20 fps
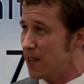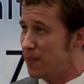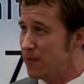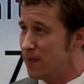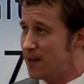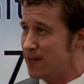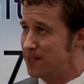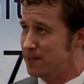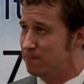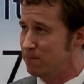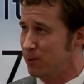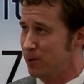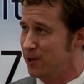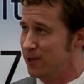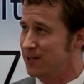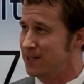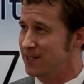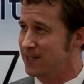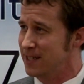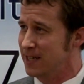Like, this
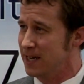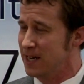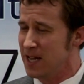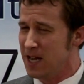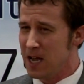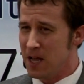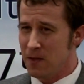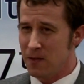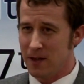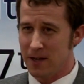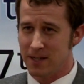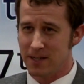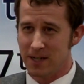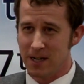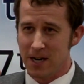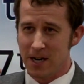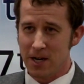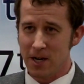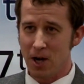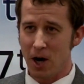person,
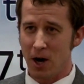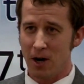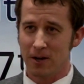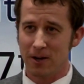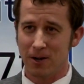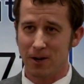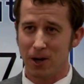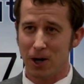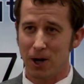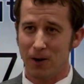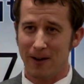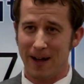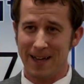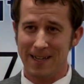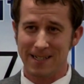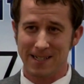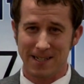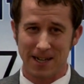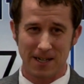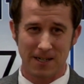this young girl
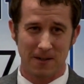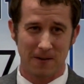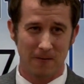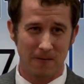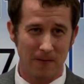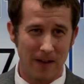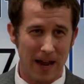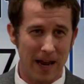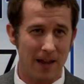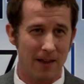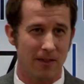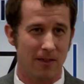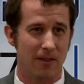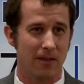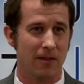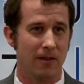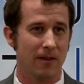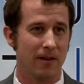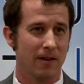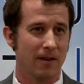has such faith
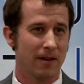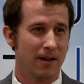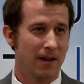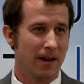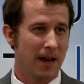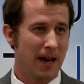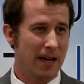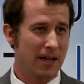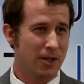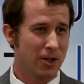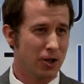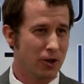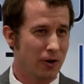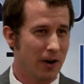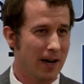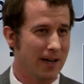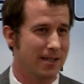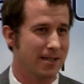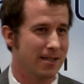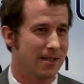and
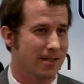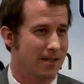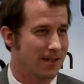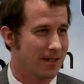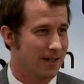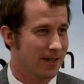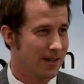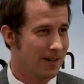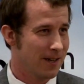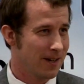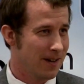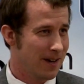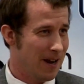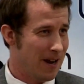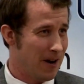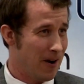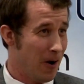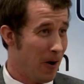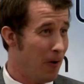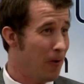trust
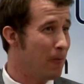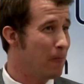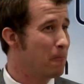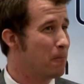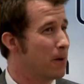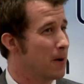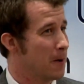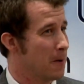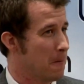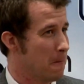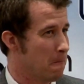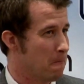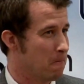and hope.